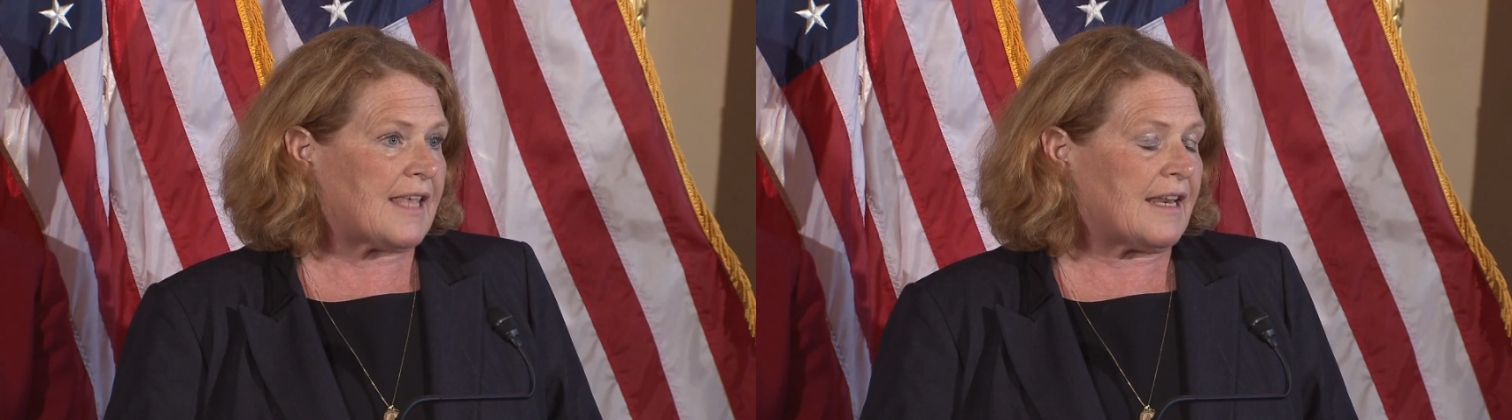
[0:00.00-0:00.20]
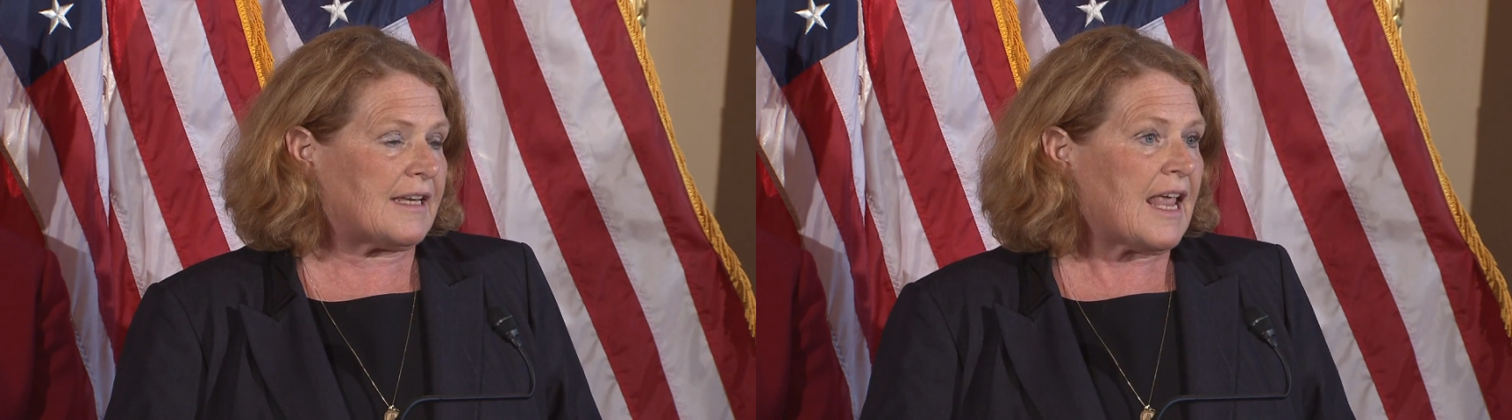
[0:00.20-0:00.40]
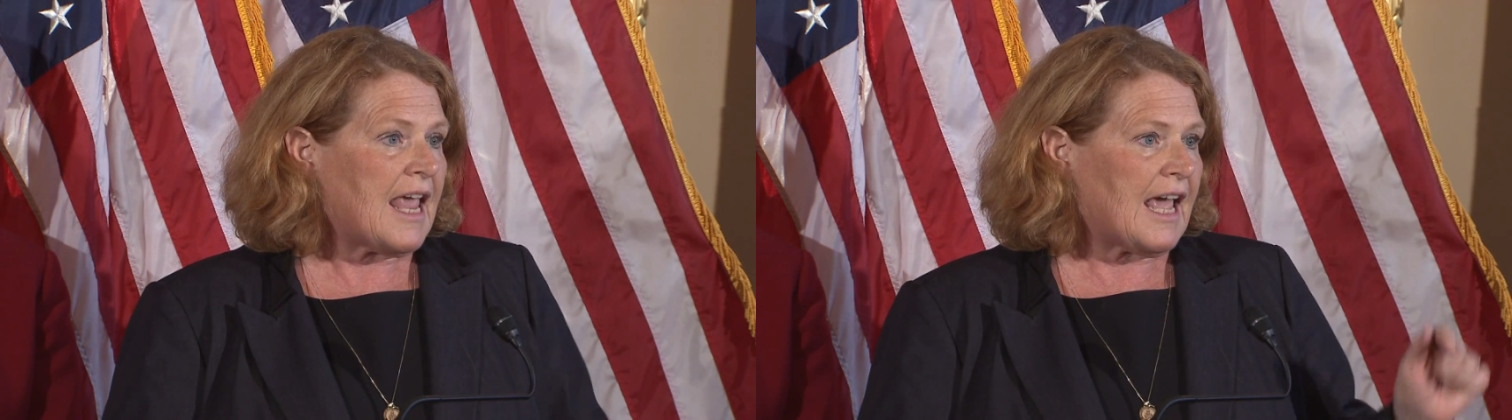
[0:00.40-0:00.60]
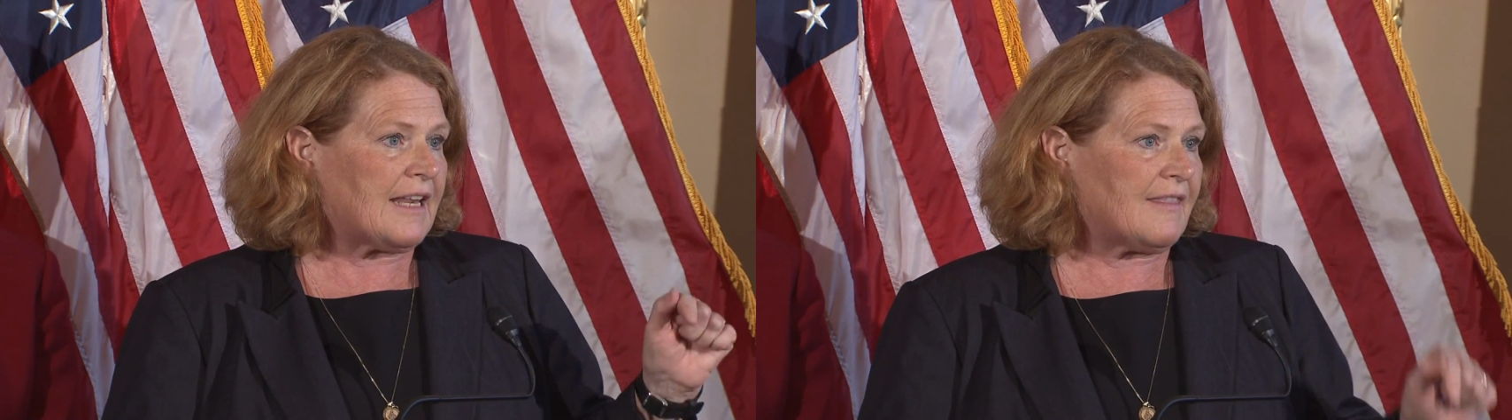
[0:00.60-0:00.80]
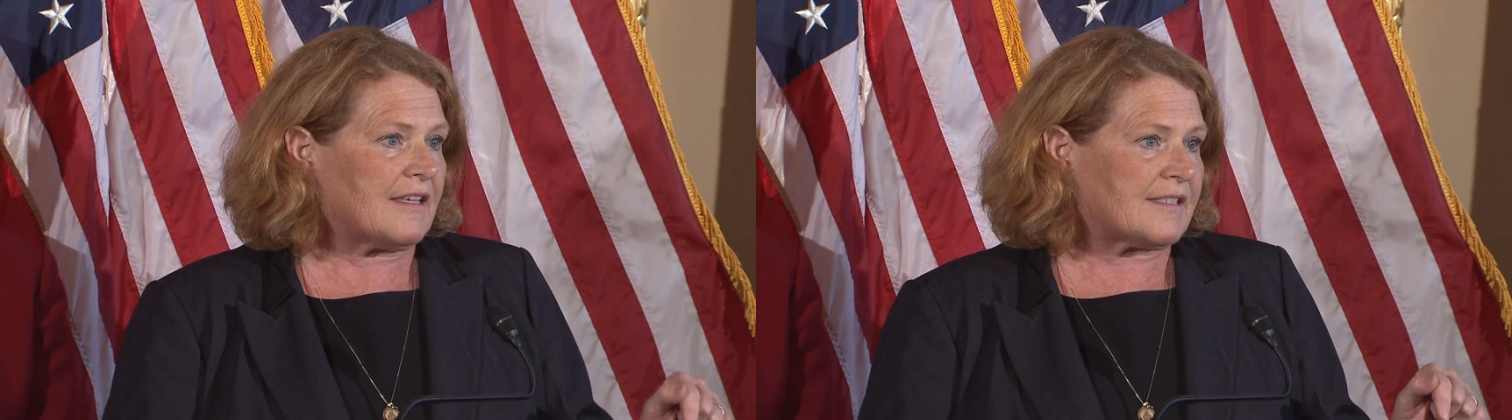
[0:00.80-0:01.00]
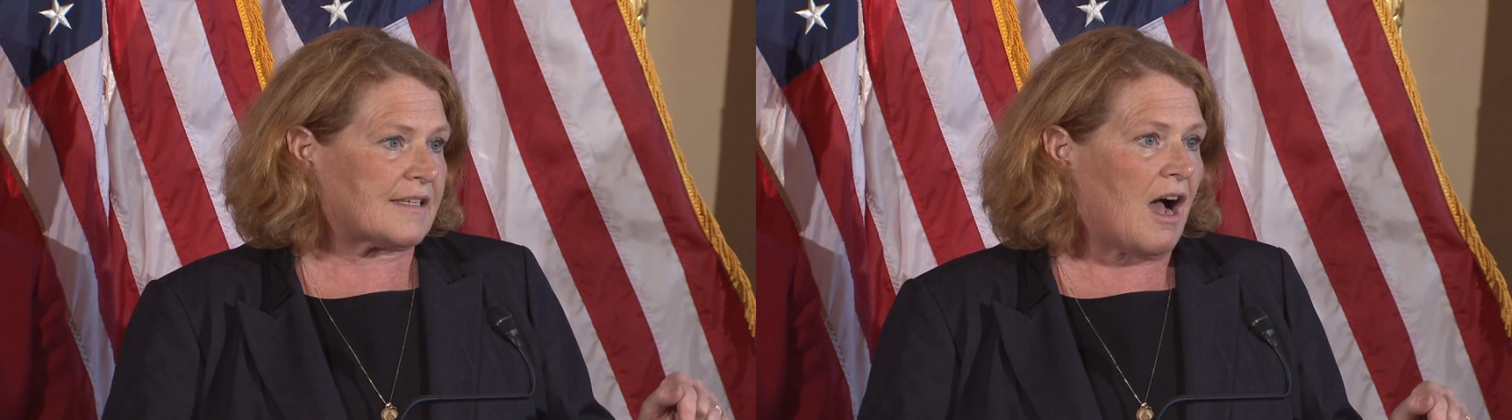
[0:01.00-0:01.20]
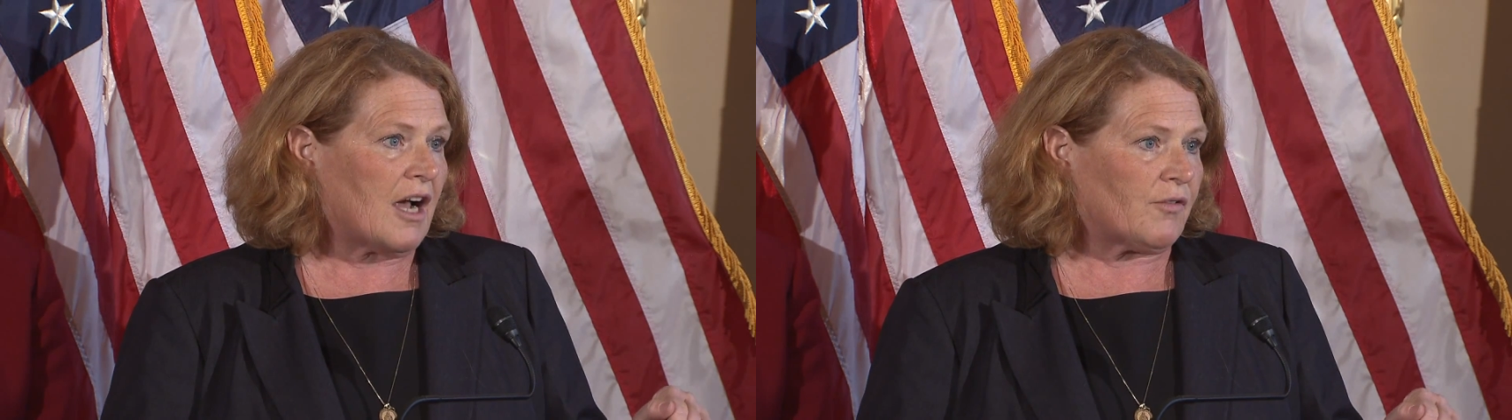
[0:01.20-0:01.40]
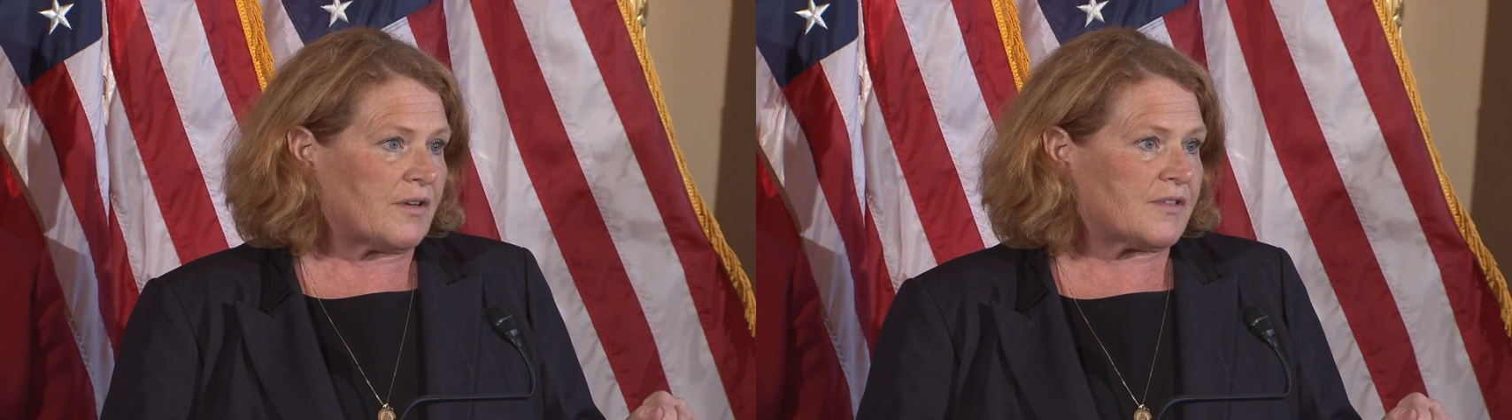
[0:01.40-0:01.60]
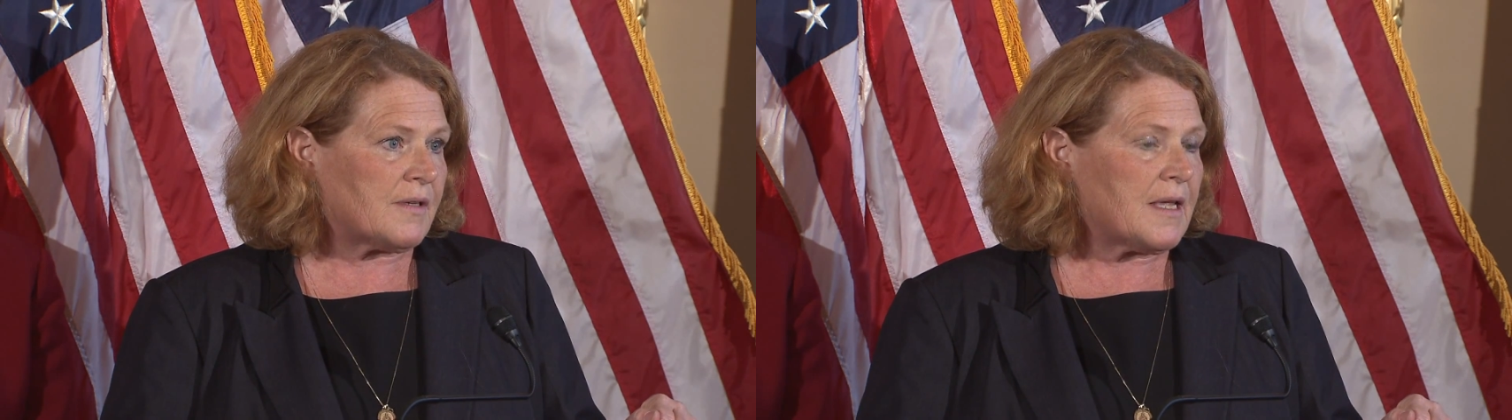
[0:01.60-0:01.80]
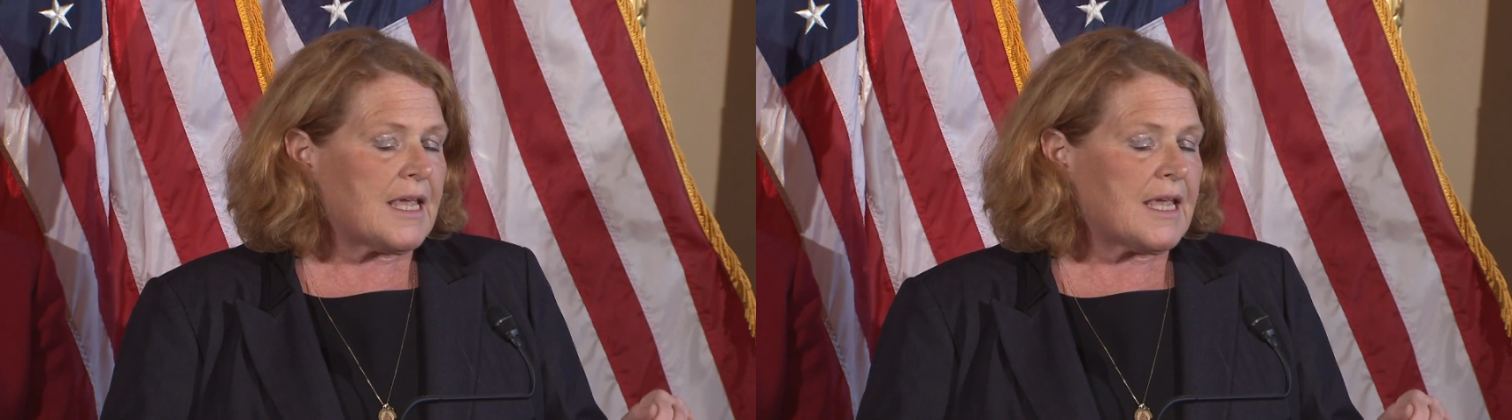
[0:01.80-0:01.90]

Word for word: Senate and in this Congress.